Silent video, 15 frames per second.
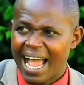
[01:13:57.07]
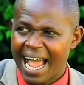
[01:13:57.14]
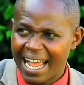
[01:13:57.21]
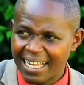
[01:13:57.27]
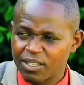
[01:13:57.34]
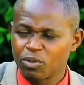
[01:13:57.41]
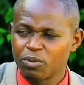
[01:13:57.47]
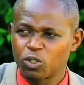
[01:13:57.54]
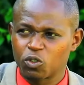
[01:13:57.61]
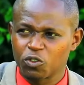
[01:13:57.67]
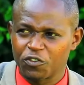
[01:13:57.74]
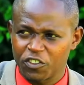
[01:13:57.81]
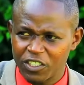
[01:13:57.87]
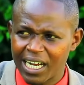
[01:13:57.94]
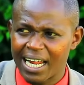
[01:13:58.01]
ati ubu
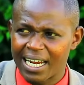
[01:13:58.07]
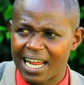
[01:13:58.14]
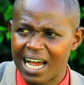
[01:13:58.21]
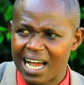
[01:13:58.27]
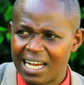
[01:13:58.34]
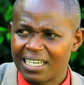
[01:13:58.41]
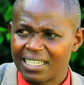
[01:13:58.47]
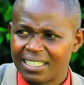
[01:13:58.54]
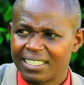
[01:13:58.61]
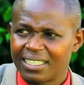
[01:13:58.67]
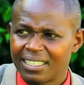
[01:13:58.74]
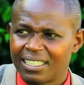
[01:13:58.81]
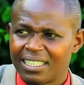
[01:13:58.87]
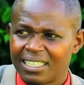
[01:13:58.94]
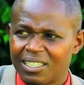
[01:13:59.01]
tuvugana
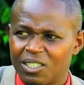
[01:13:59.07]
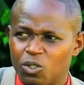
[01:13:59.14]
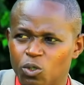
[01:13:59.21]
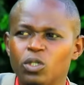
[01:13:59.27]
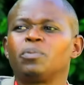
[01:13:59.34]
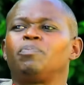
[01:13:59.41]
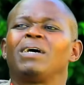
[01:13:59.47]
uri